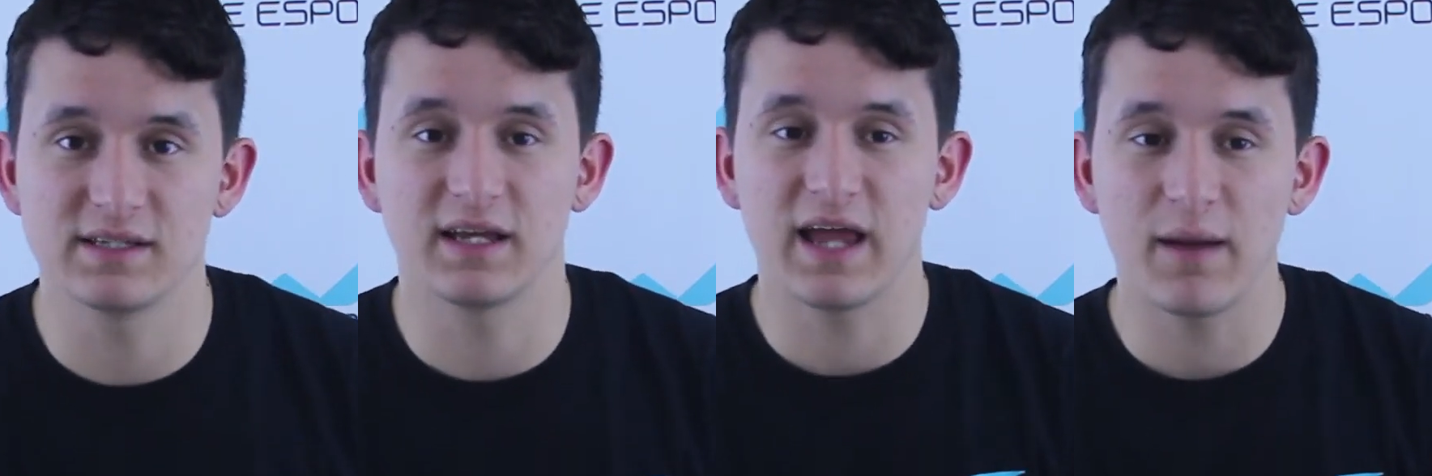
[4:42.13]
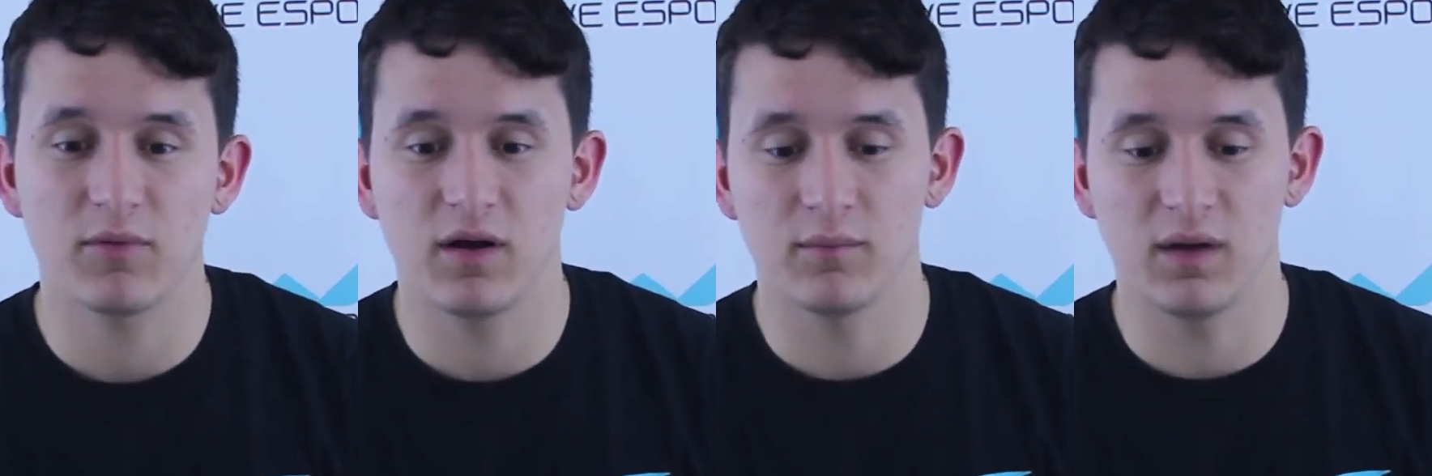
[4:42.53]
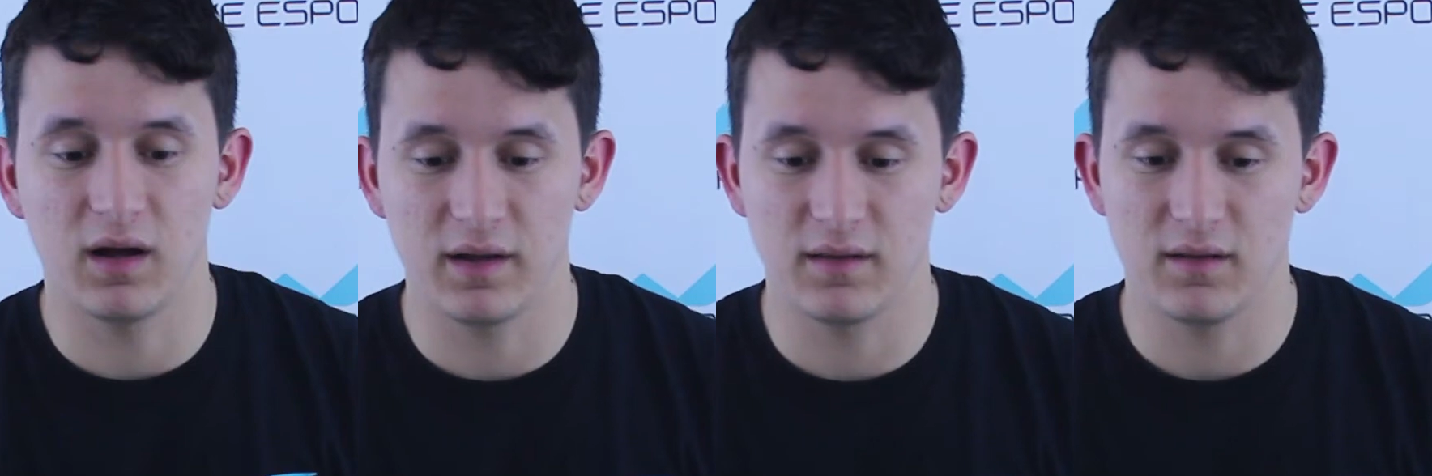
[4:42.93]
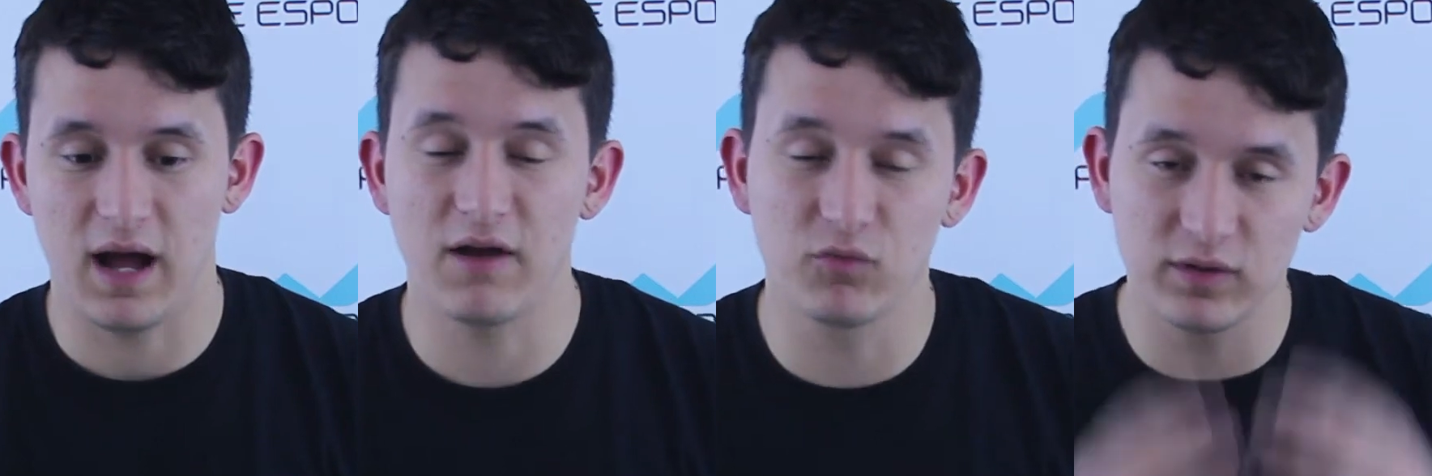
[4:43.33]
And Capcom,
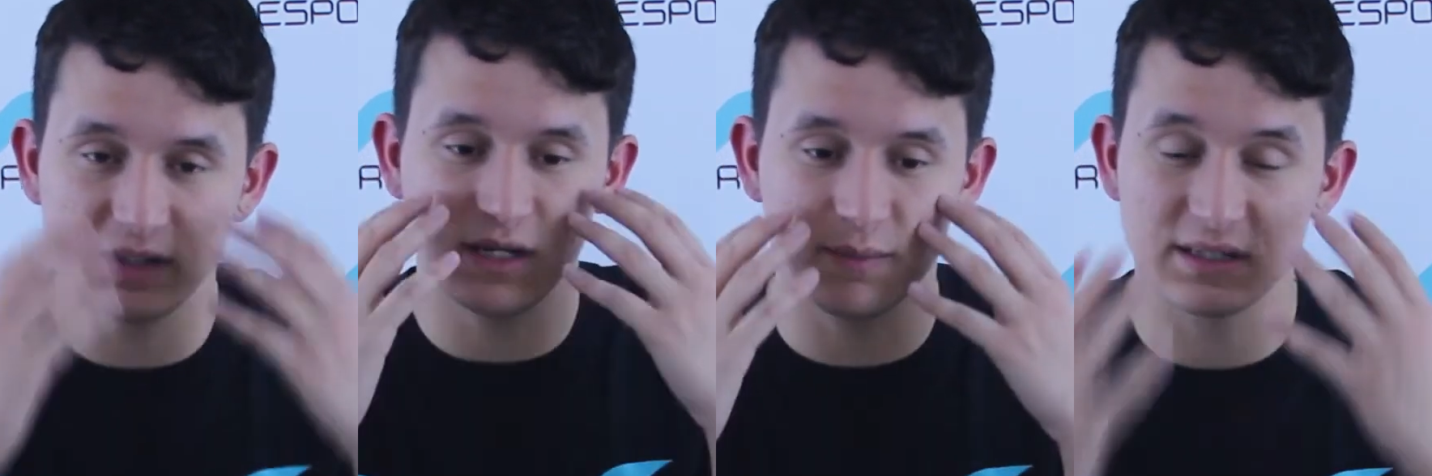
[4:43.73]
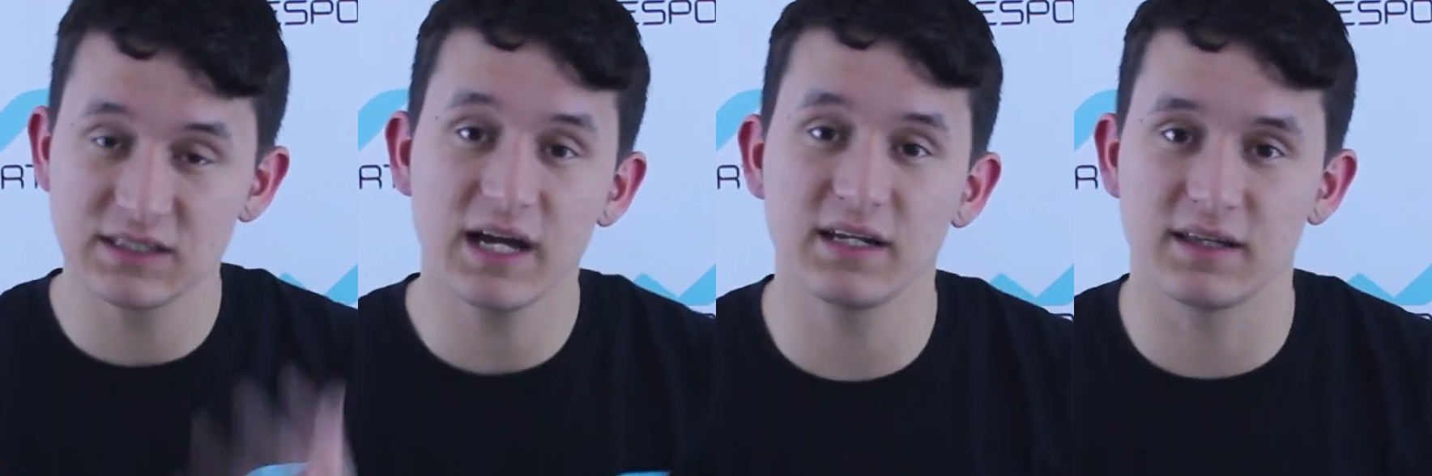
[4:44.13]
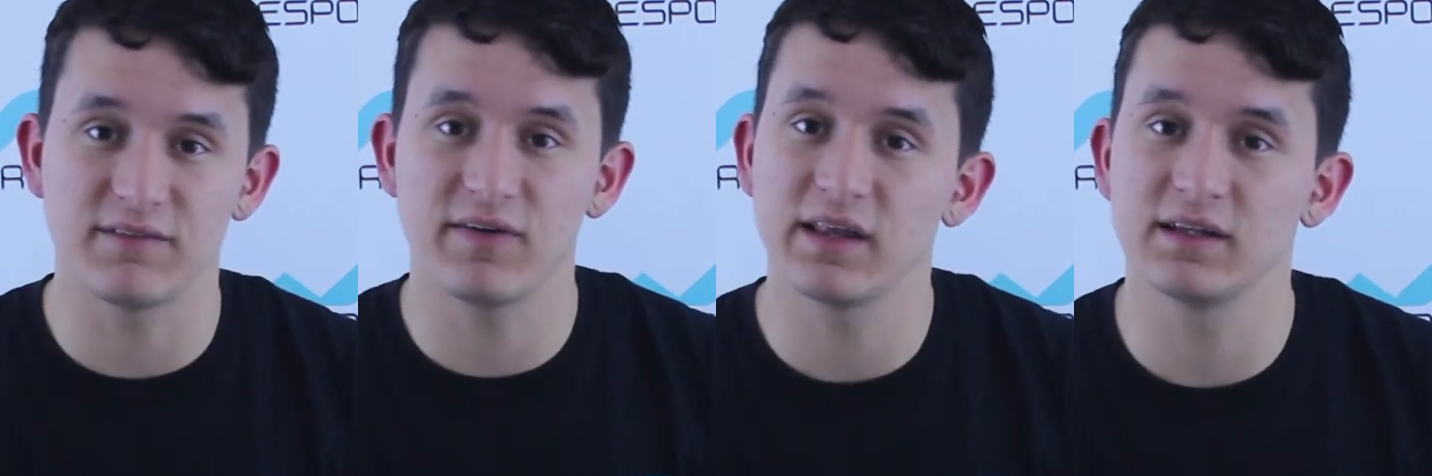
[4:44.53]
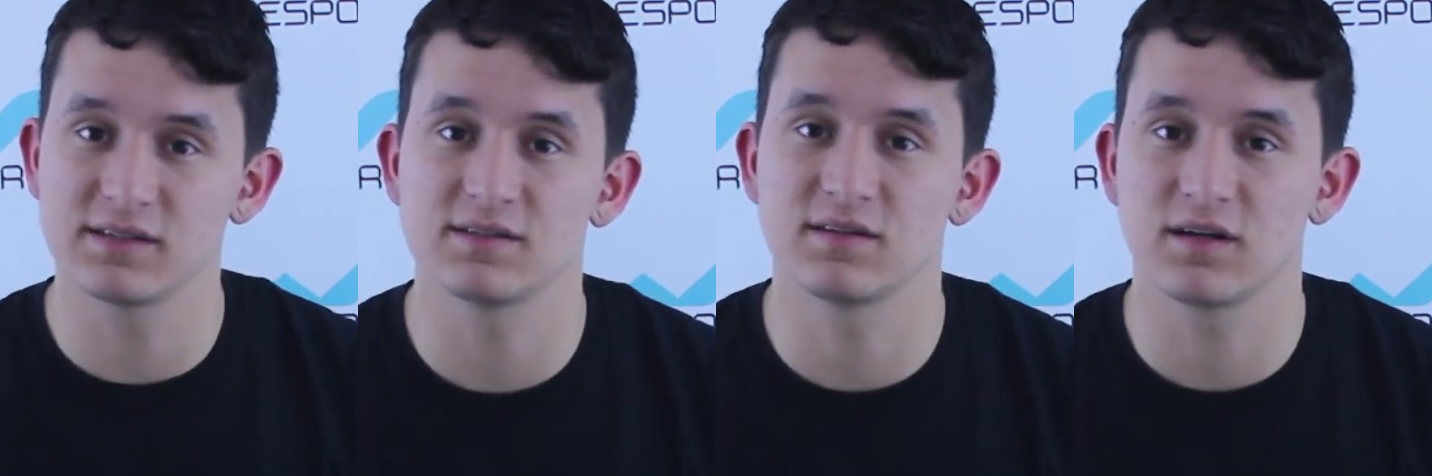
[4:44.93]
I really am excited they finally
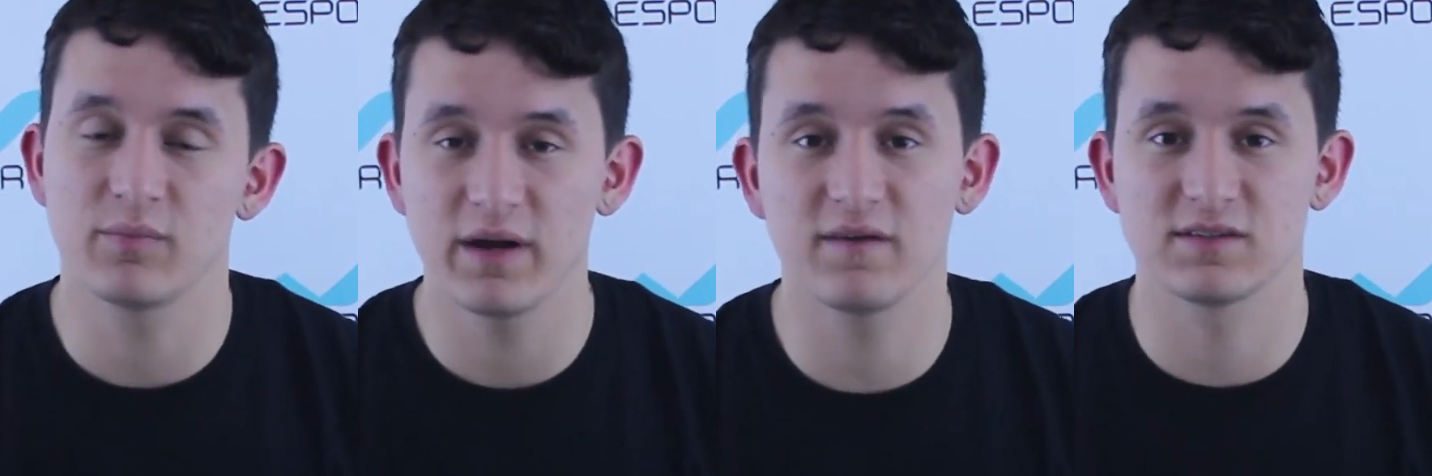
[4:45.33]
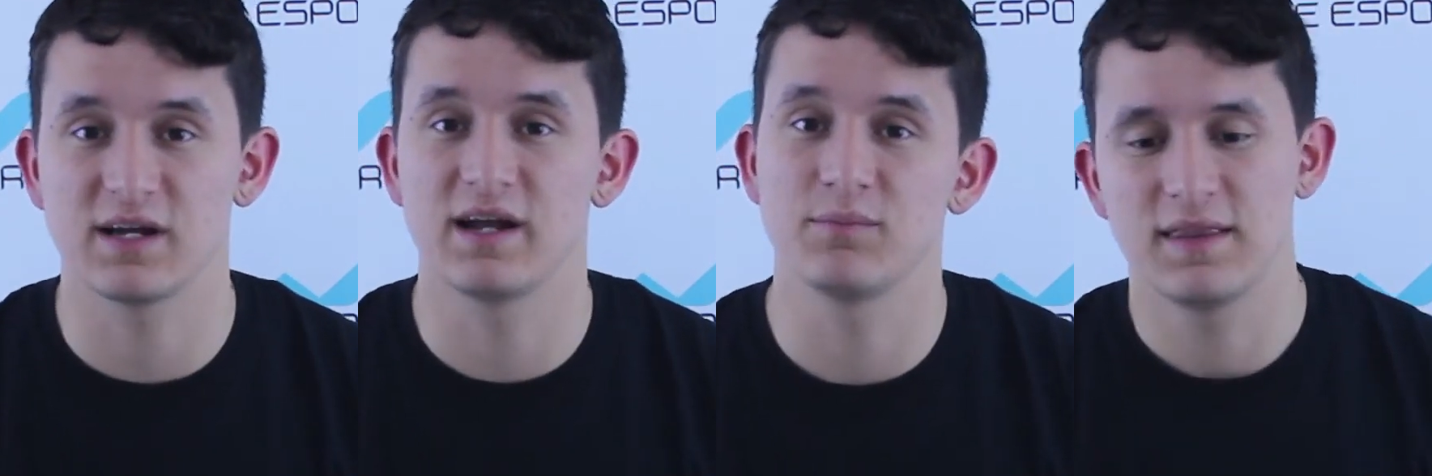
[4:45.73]
listened to the competitive side.